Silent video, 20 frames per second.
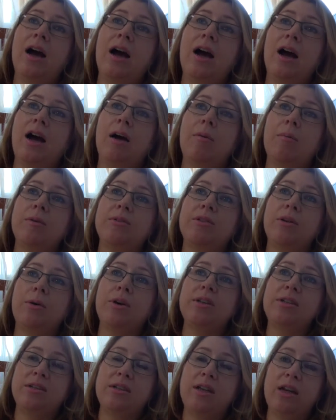So
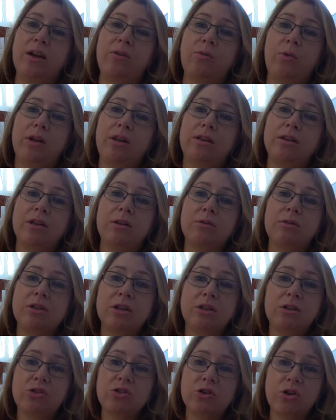I did have one of the
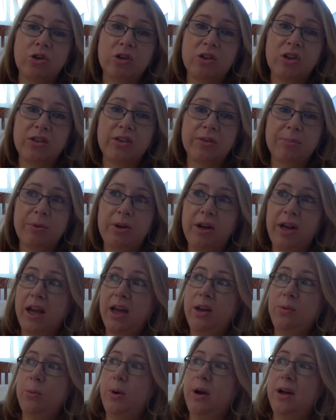Ghirardelli chocolates, but I
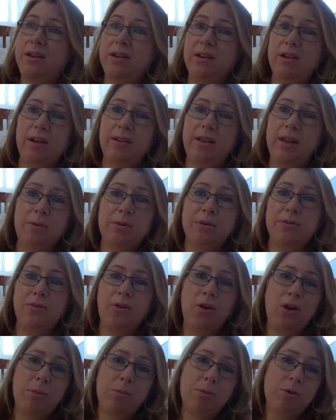had one and that was
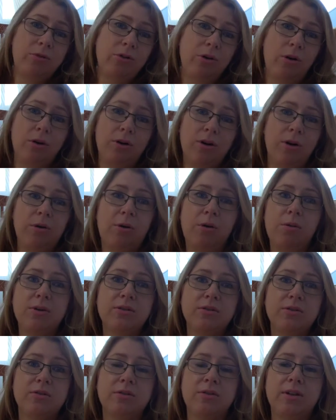fine. I moved on. I
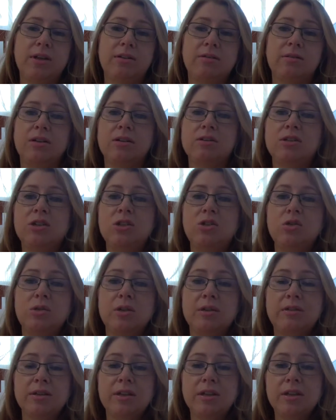wasn't then
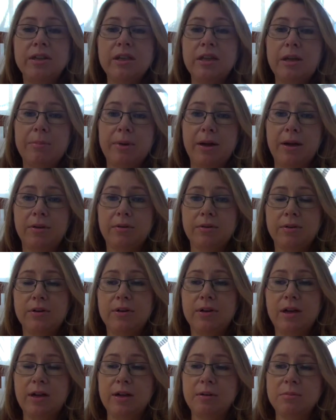continually thinking about
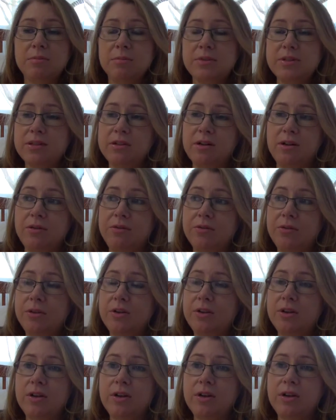stuff.
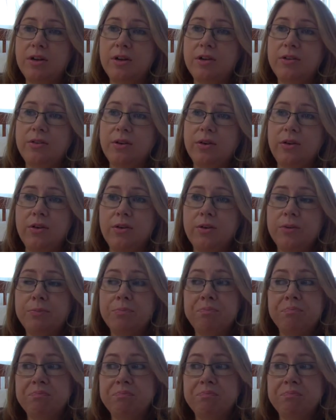So